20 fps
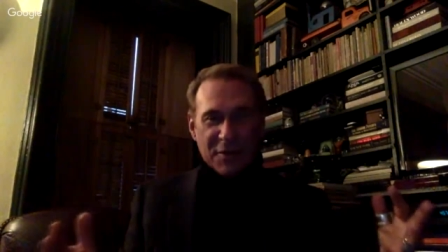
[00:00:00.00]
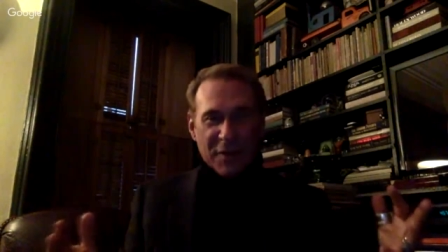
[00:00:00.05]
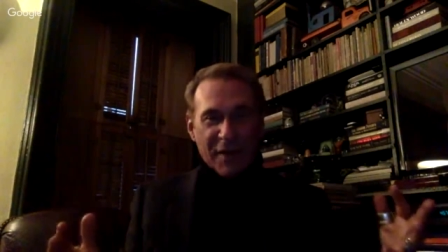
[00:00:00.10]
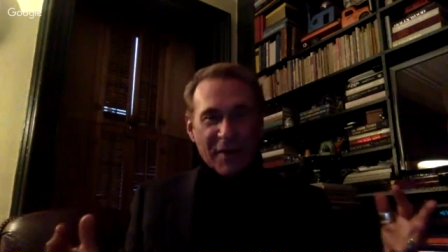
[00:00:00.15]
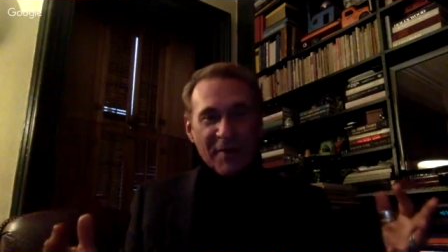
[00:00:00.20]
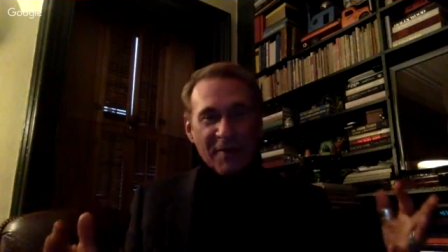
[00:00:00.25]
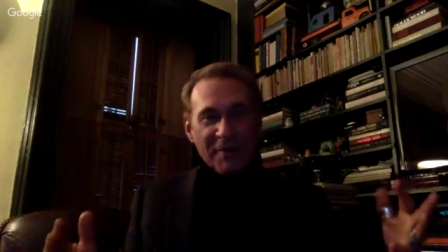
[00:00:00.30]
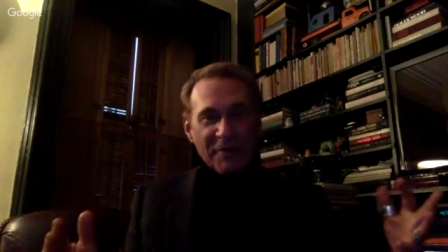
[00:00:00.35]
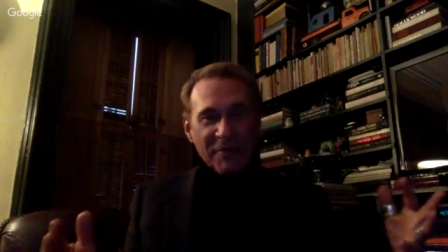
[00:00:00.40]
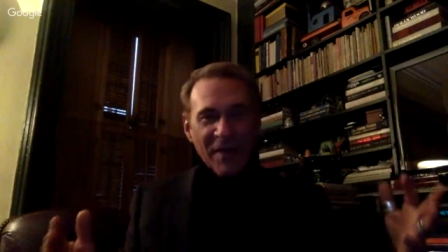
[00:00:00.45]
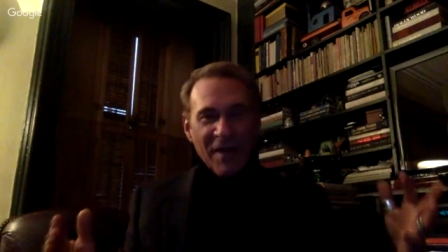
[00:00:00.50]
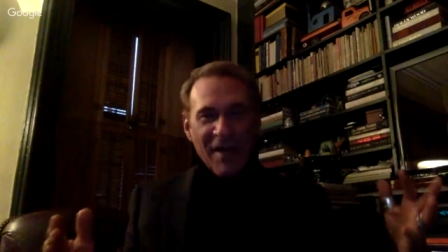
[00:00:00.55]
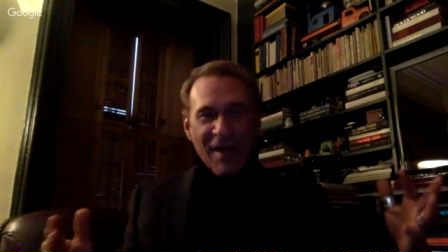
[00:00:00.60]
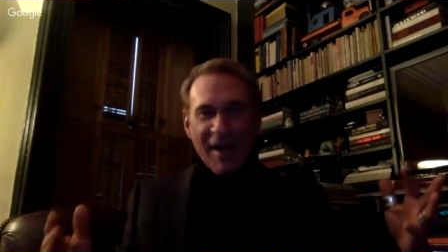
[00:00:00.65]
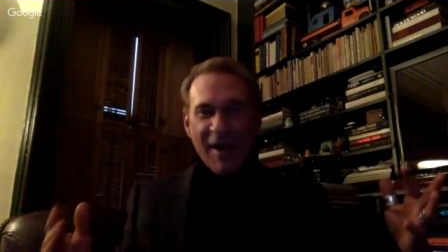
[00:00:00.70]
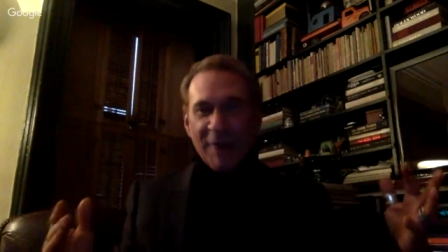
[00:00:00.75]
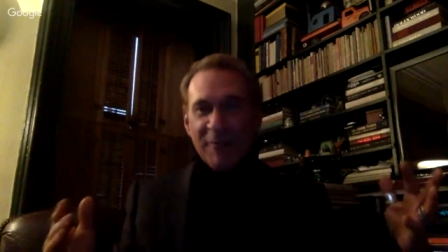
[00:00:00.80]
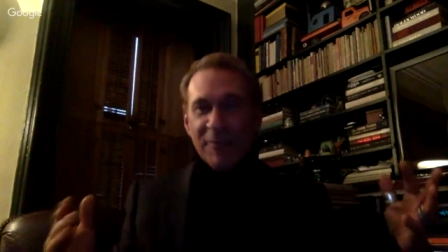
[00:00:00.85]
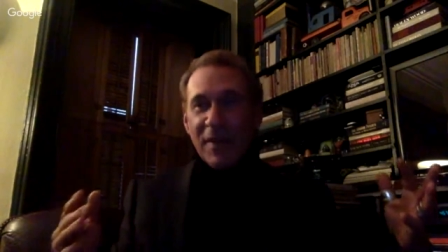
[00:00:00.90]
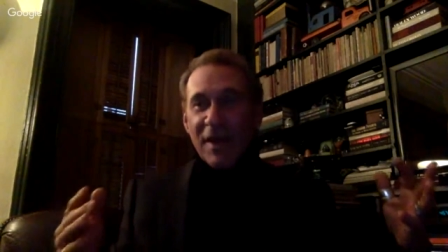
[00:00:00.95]
well.
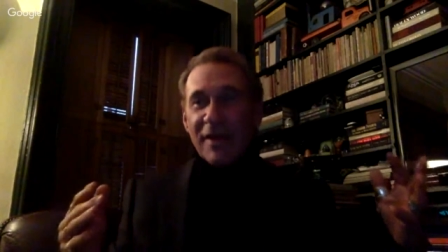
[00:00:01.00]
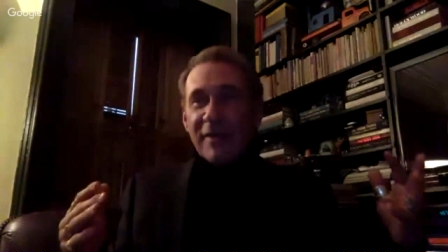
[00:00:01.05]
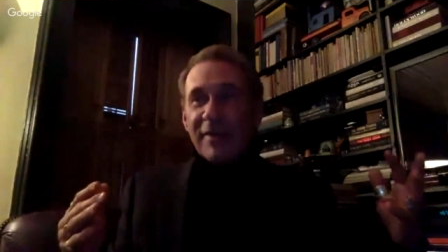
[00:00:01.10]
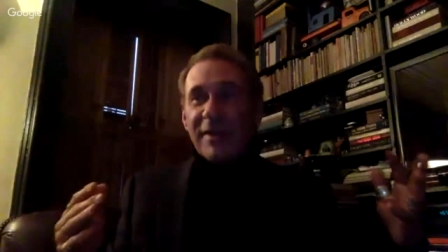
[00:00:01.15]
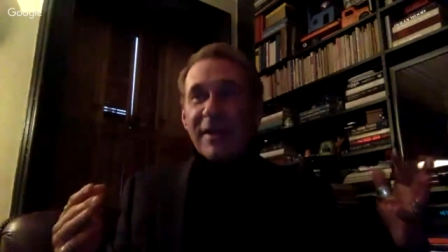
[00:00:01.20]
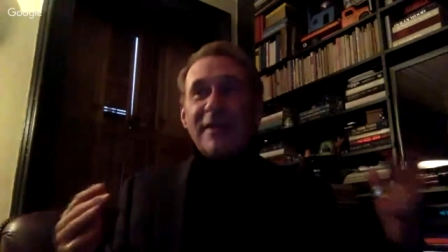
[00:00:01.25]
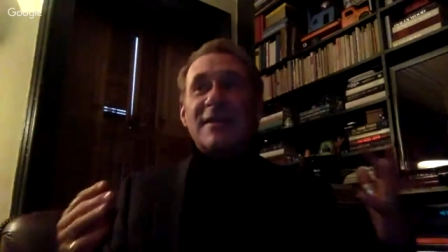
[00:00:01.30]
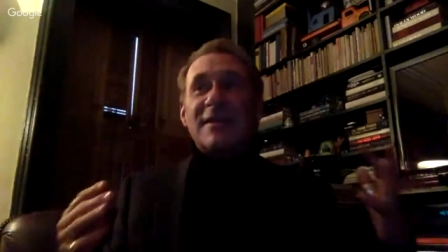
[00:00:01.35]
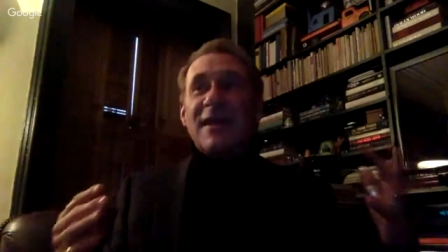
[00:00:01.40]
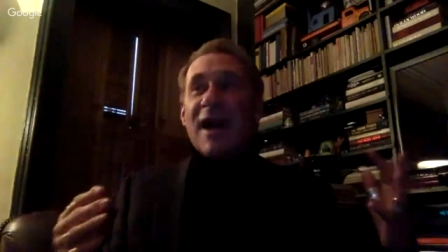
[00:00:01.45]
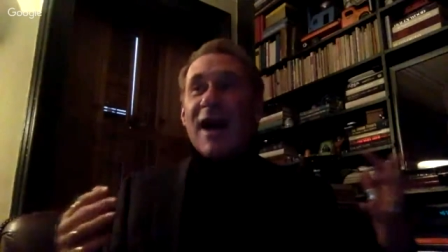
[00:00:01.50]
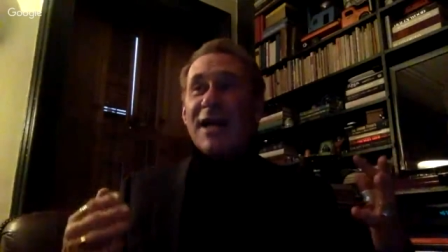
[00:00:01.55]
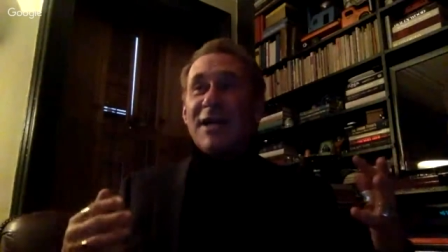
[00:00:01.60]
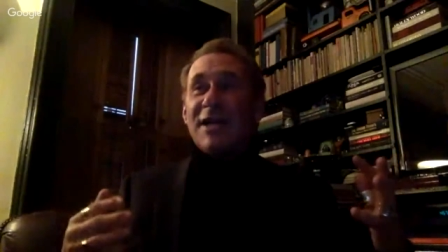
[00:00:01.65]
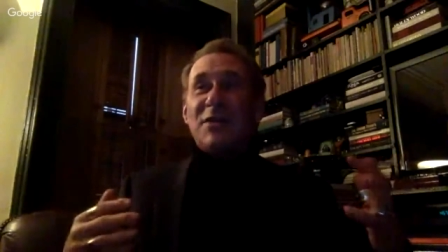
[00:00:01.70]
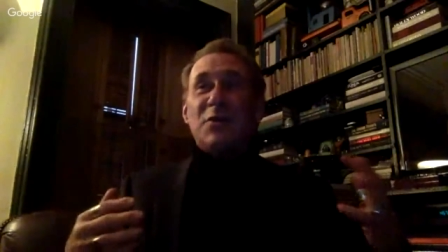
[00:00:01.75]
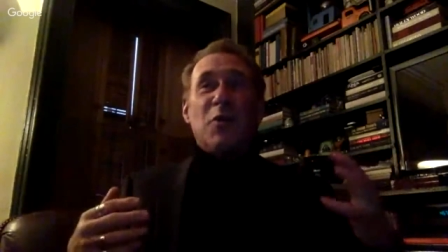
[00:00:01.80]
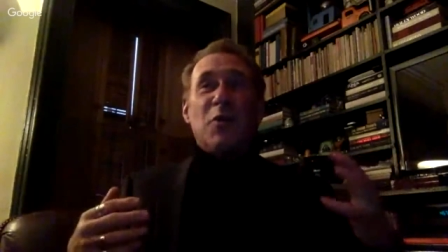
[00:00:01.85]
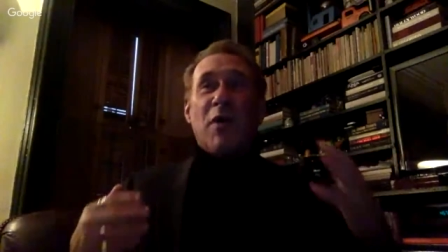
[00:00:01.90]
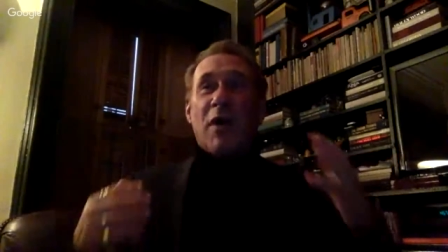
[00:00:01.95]
Um, these
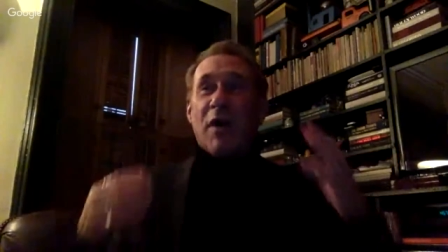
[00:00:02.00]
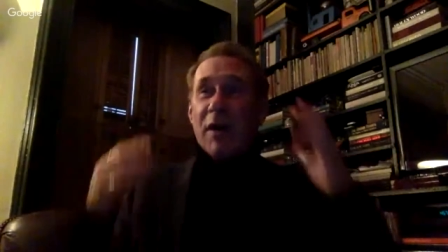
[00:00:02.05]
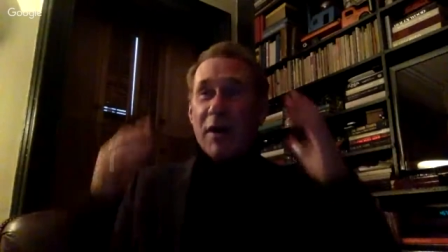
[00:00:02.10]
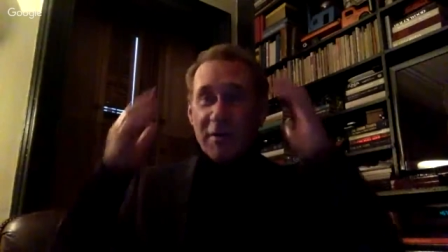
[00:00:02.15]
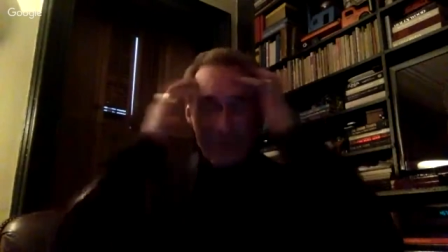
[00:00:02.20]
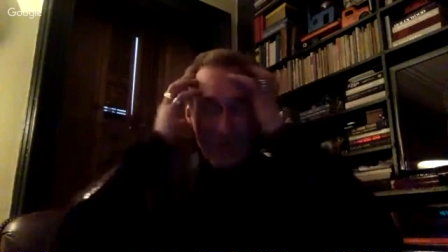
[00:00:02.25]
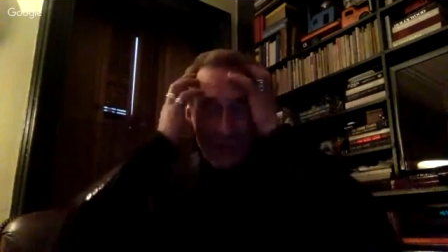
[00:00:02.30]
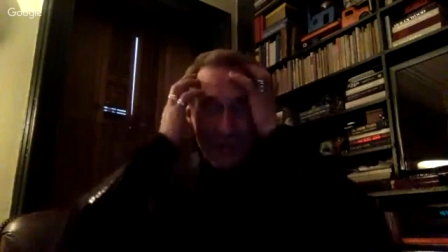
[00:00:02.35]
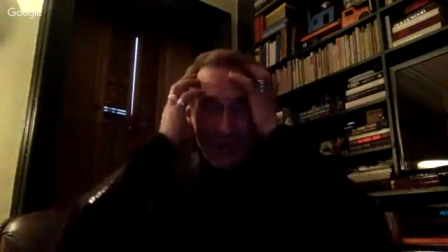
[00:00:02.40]
guys were